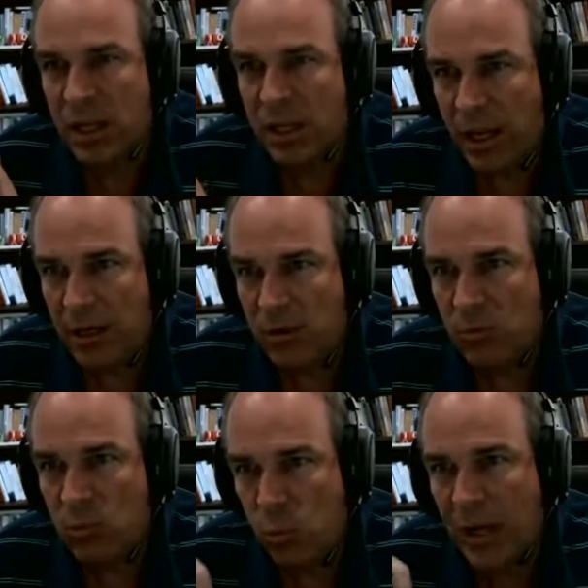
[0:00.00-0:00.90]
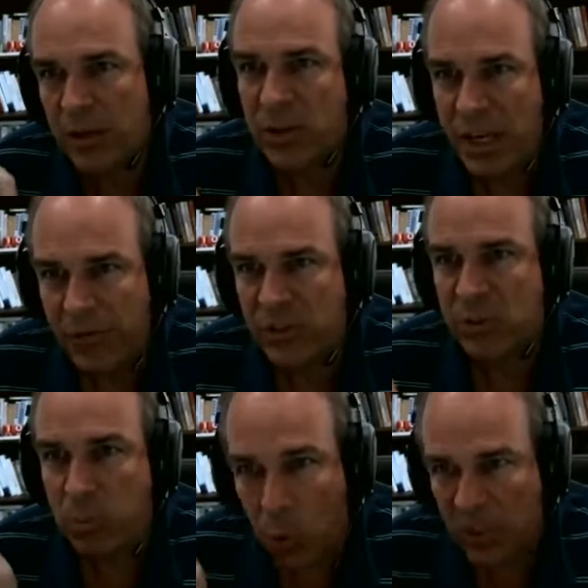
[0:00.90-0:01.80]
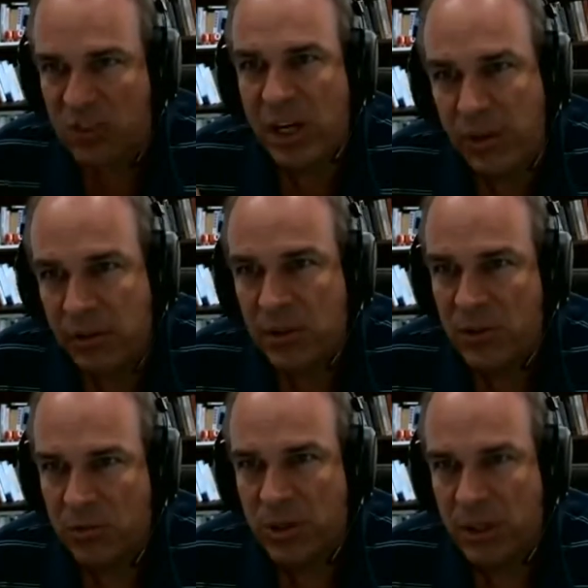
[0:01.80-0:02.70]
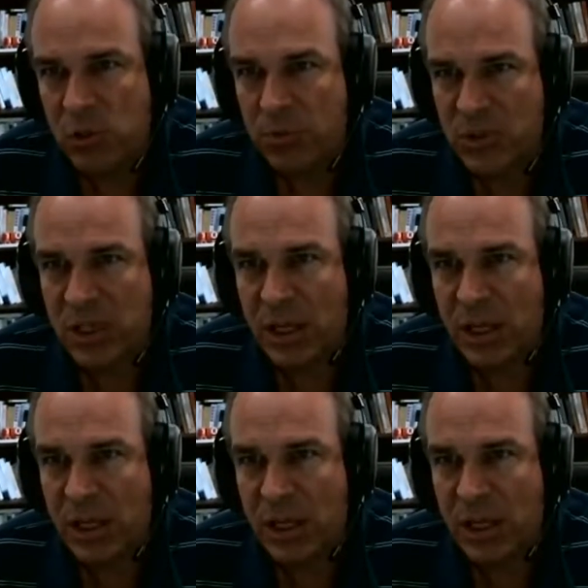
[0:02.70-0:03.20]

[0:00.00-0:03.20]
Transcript: And one and the other support each other is really what we're saying.